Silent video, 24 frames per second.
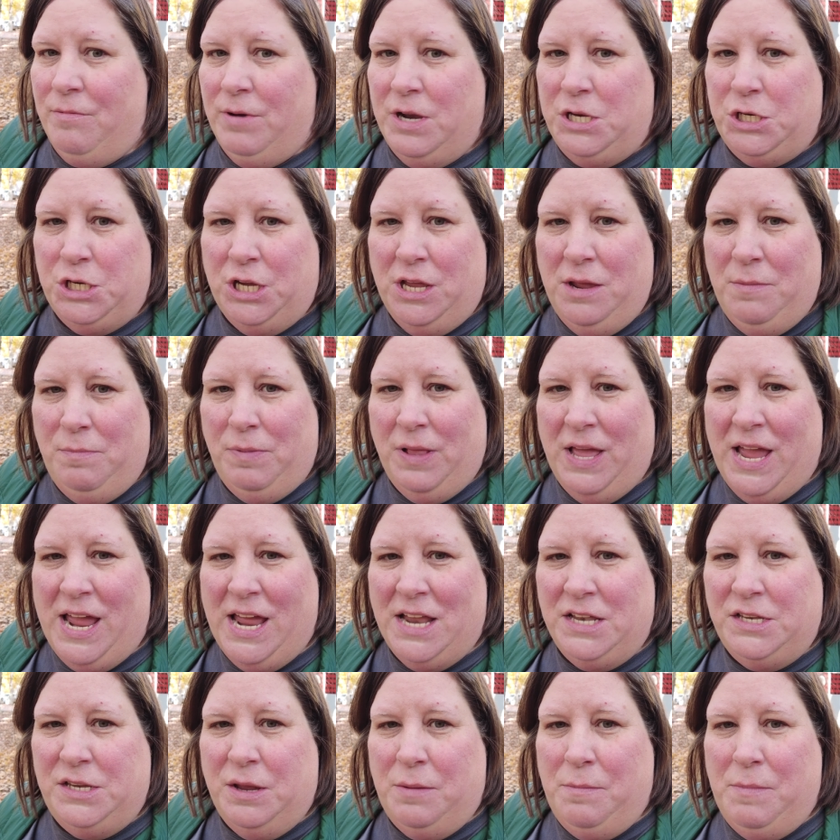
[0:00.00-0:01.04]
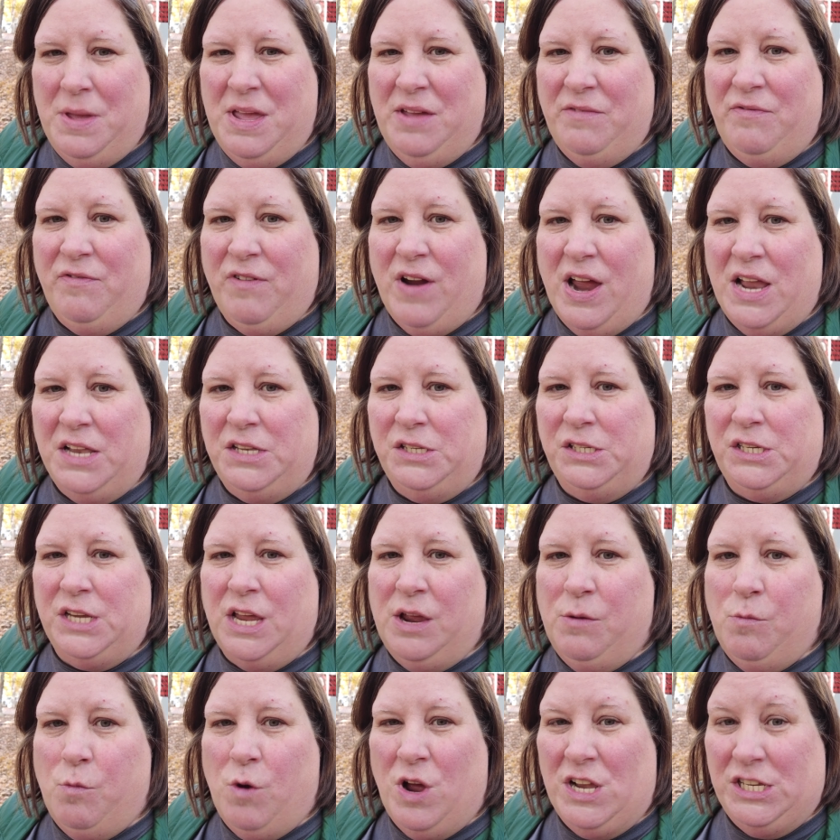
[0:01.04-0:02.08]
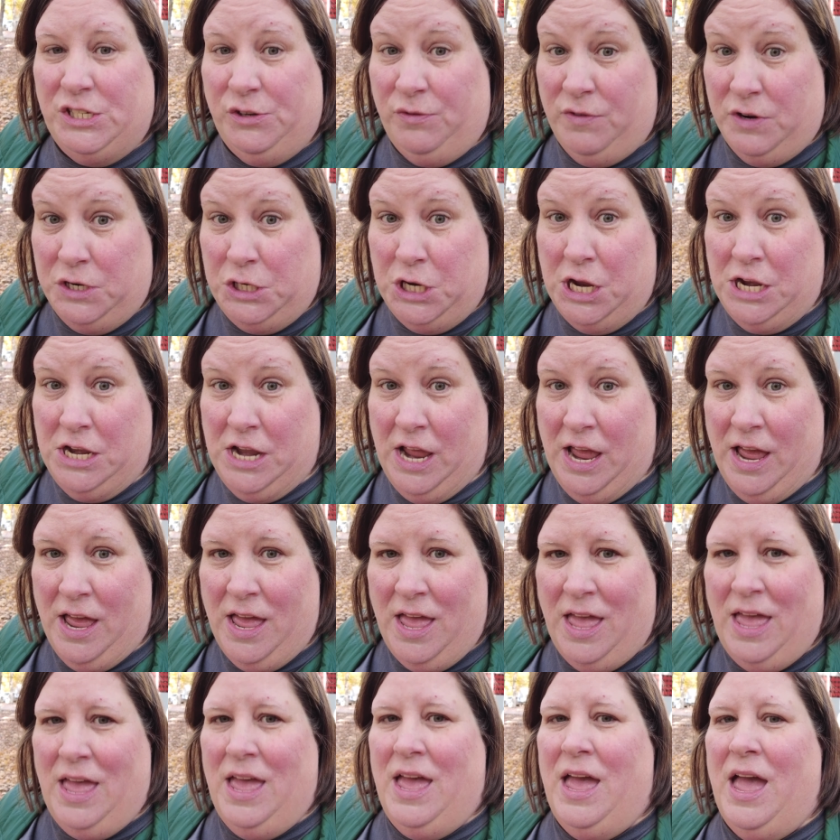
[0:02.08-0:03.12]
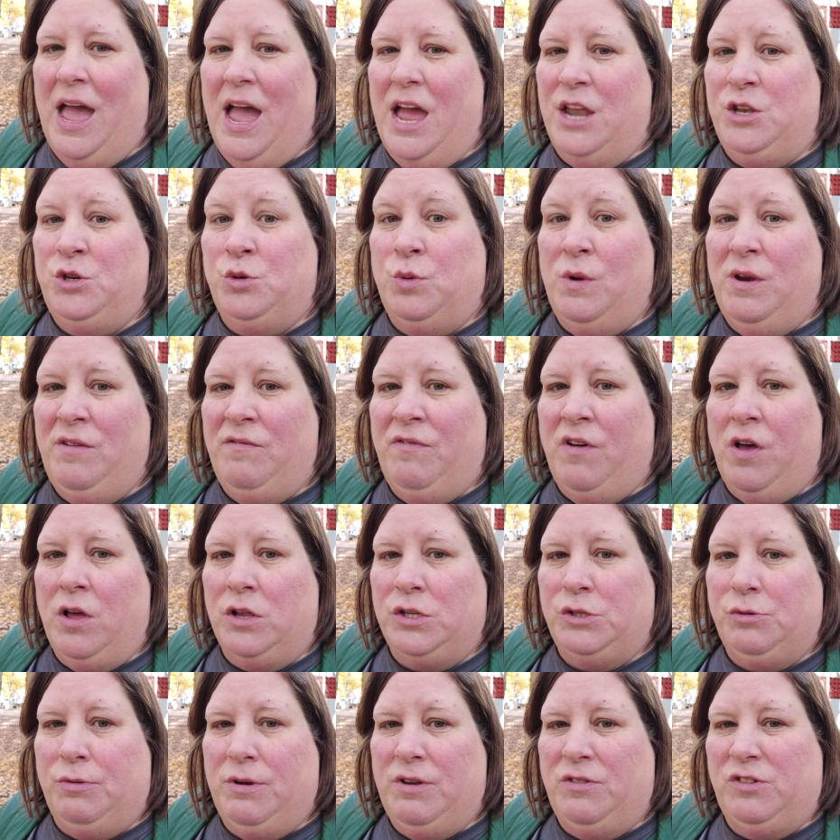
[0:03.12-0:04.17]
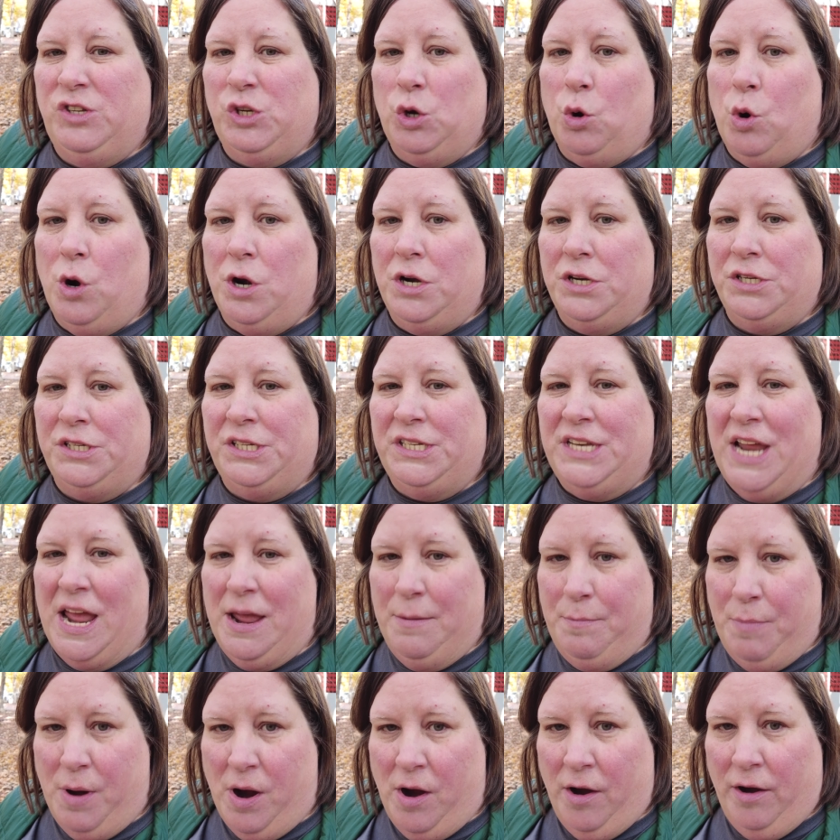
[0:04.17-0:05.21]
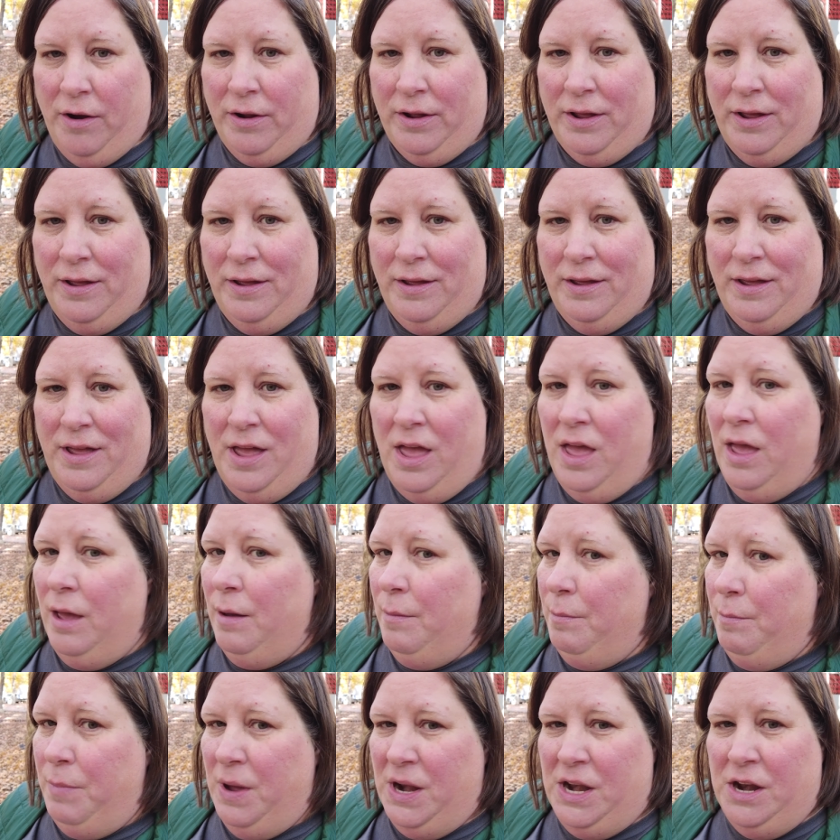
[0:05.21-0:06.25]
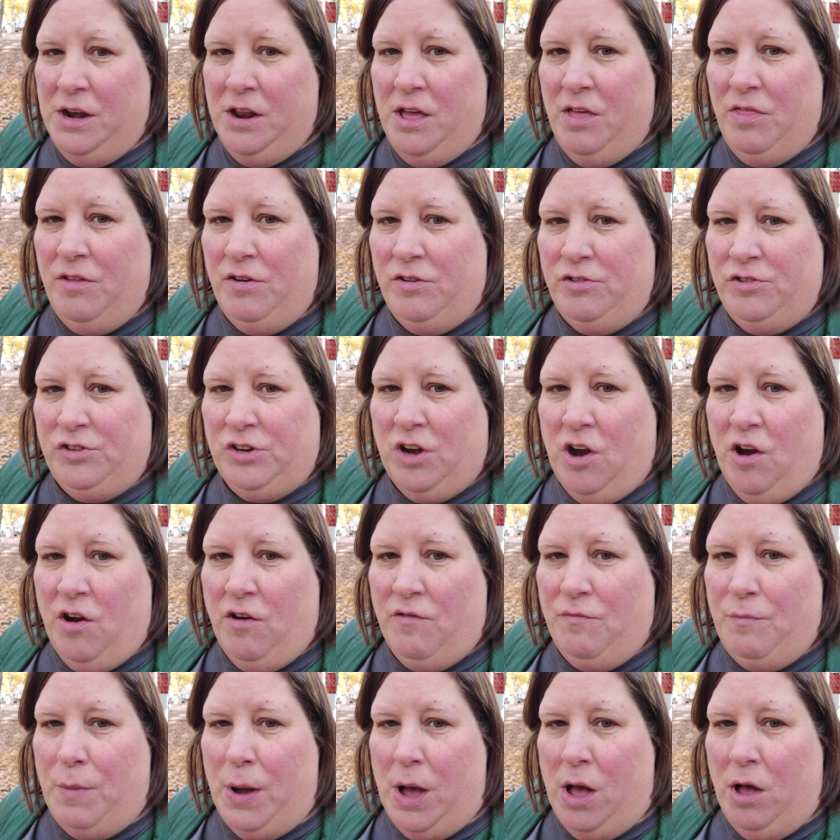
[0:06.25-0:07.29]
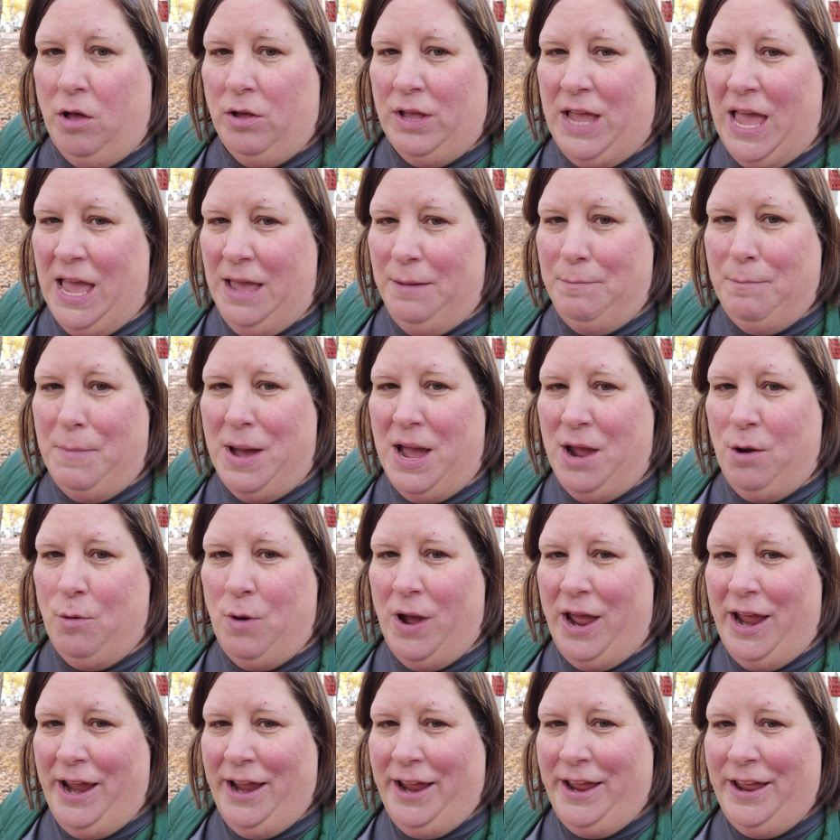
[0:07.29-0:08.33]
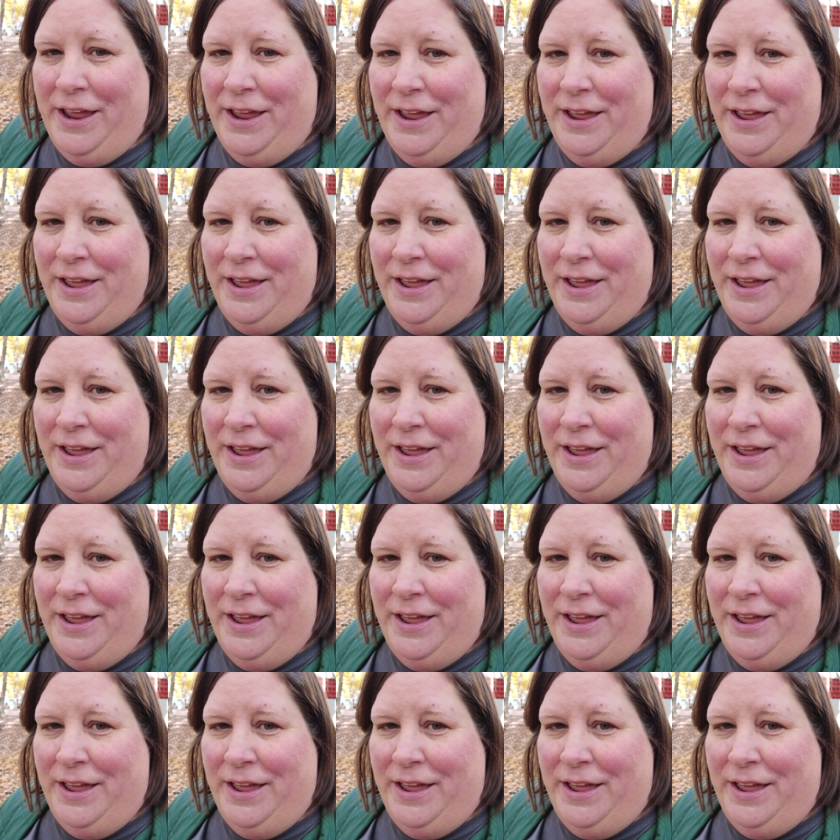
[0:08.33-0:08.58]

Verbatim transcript: originally planned to meet friends in West Virginia at Twin Falls Resort State Park, but another curveball came my way.